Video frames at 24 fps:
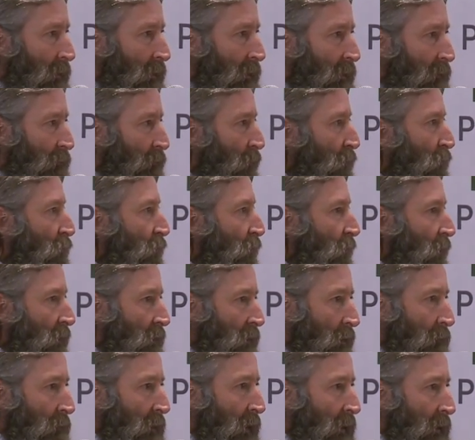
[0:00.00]
If you treat
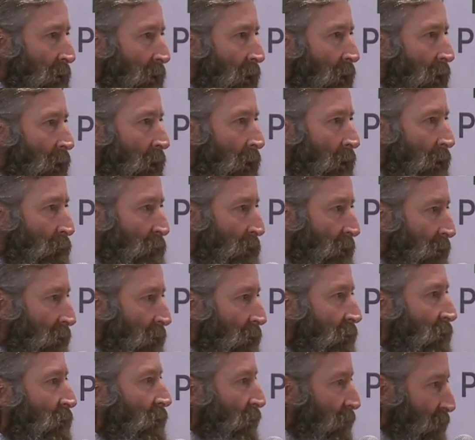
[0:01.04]
them like a
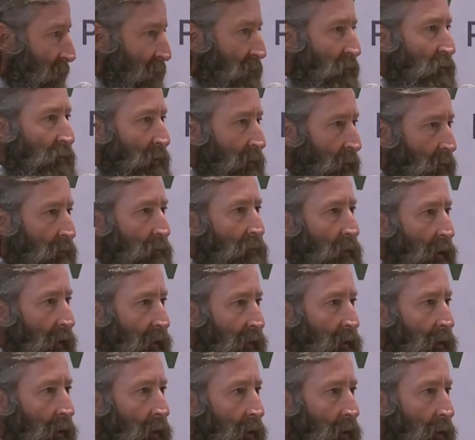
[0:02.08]
hobby, they're going to treat you
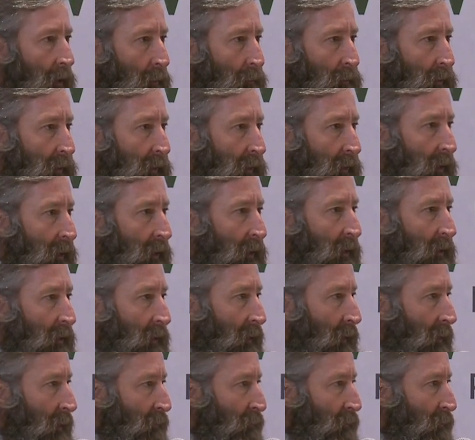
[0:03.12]
like a hobby.
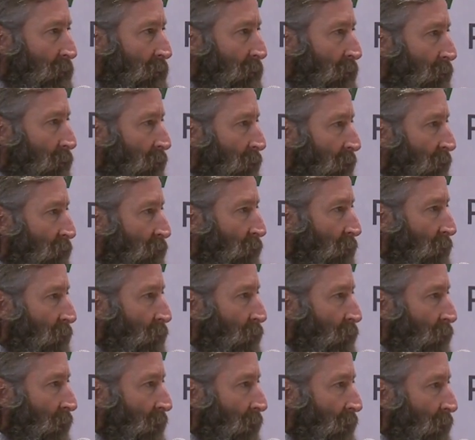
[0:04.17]
If you if
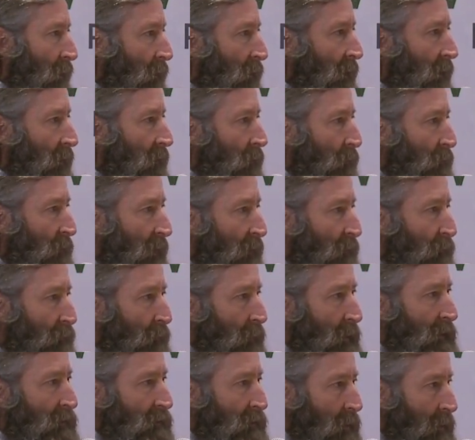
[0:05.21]
you uh, let the big
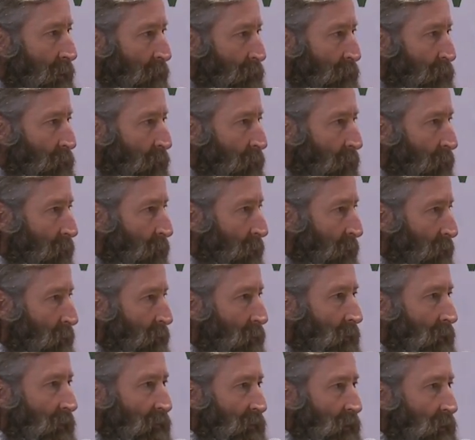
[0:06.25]
freeze come through and
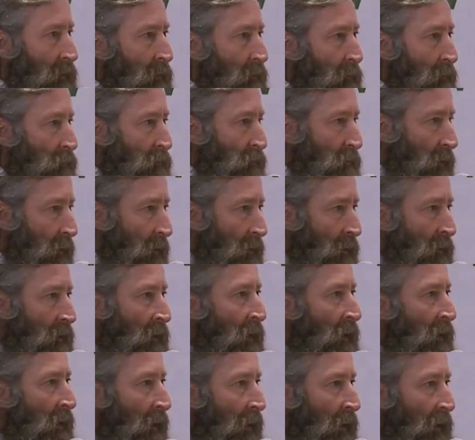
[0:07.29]
you live in Houston
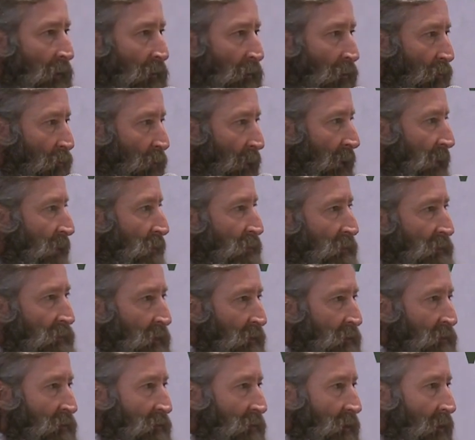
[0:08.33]
and your ranch is
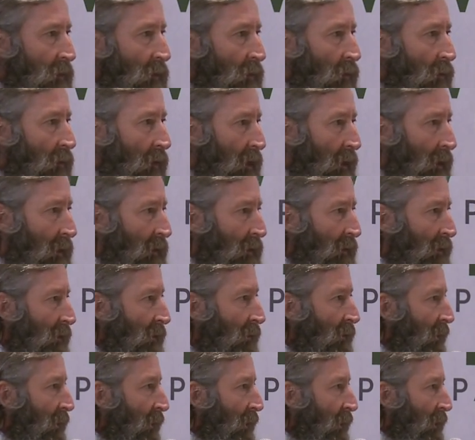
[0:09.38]
in Sonora,
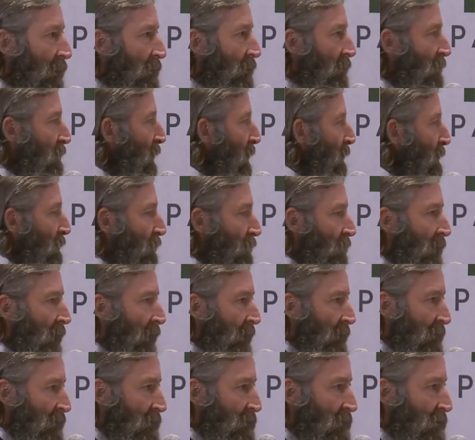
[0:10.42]
and you don't
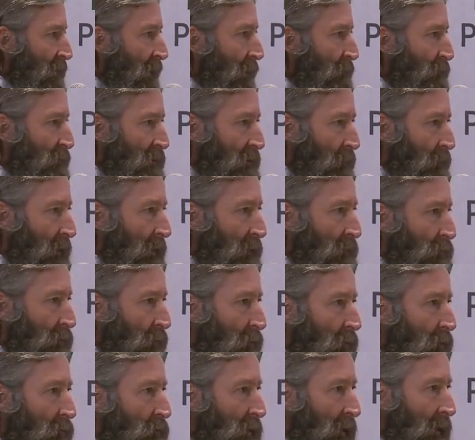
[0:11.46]
take the steps to make
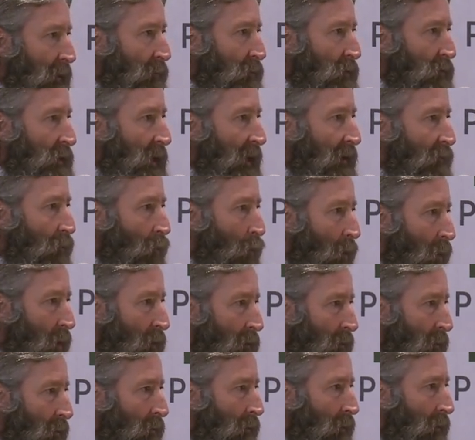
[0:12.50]
sure those animals have
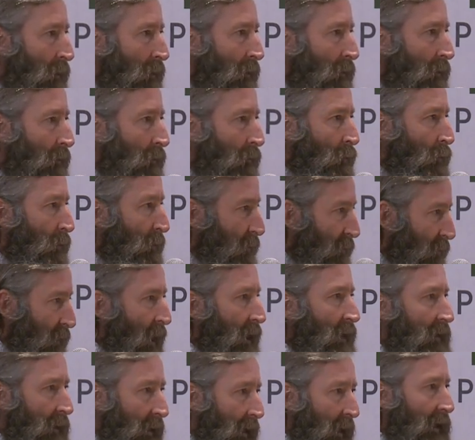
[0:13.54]
water, well, you're
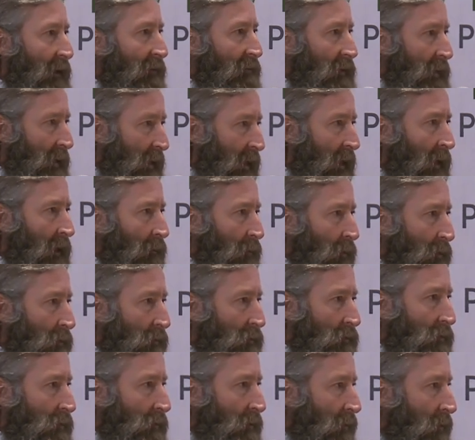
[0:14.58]
not going to have any
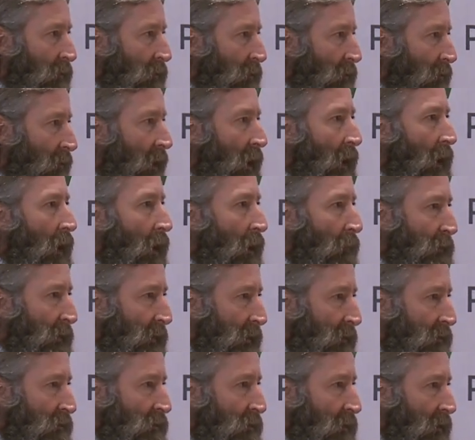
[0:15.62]
animals. Your, your
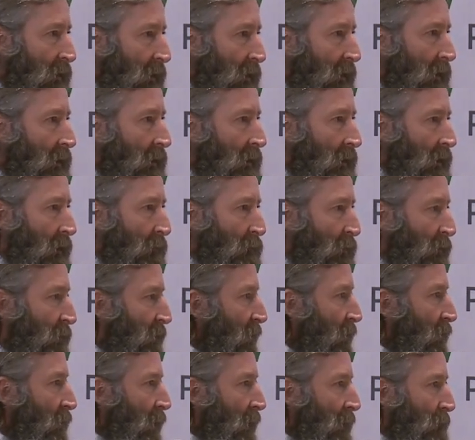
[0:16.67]
hobby is going to end up with a
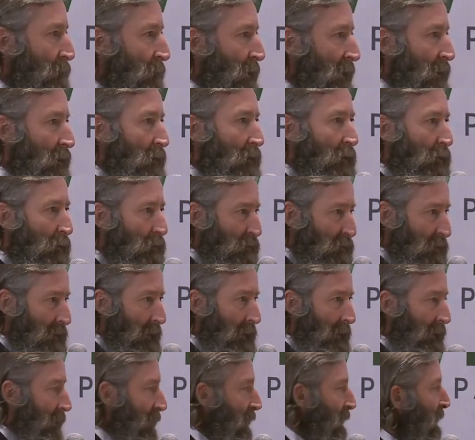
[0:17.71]
great big goose
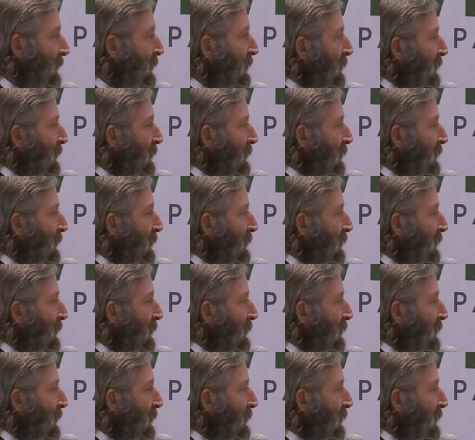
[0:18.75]
egg.